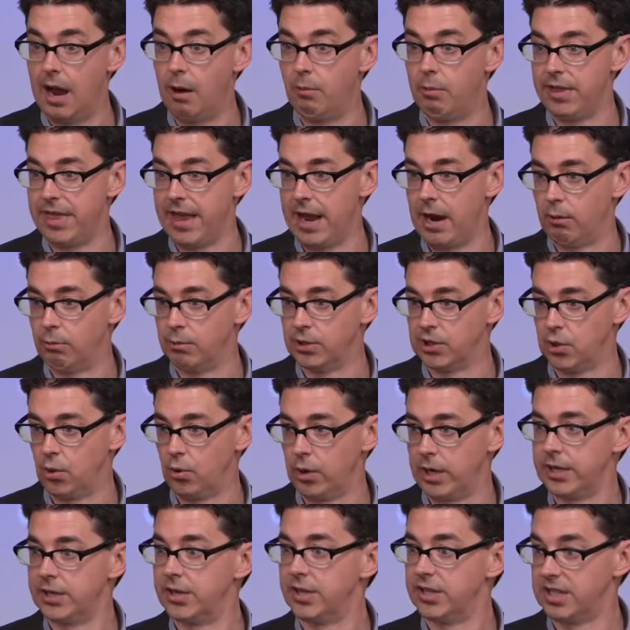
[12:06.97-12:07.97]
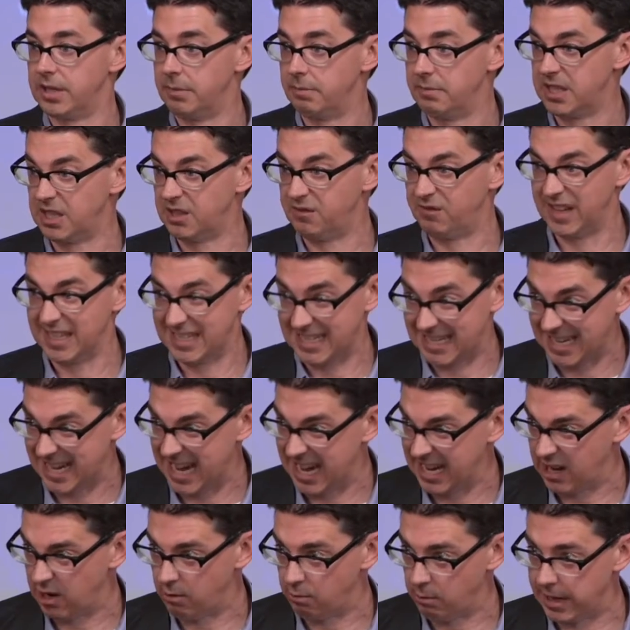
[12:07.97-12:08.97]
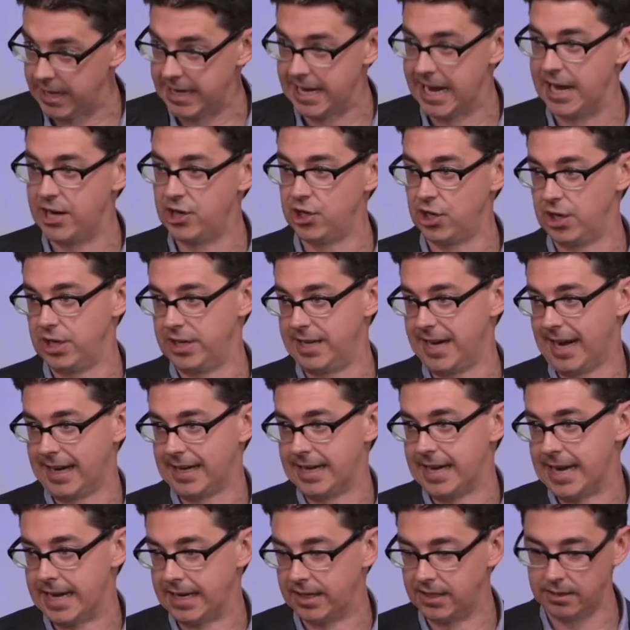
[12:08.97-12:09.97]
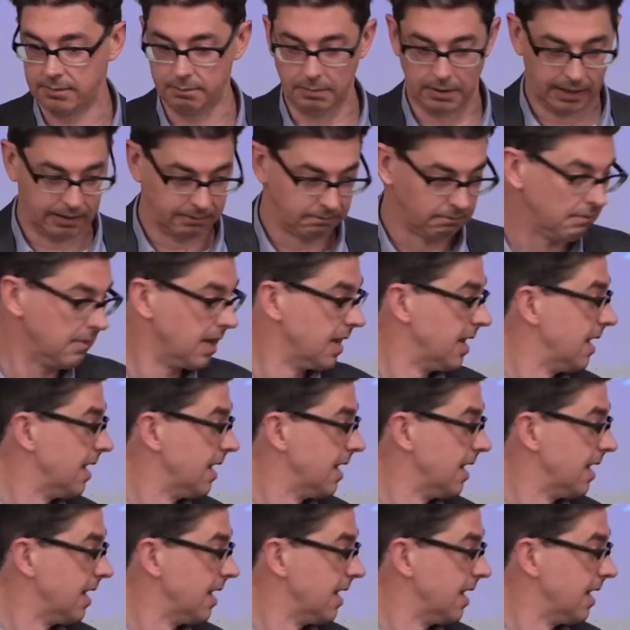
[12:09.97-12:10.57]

without resorting to some sophisticated radiation techniques. But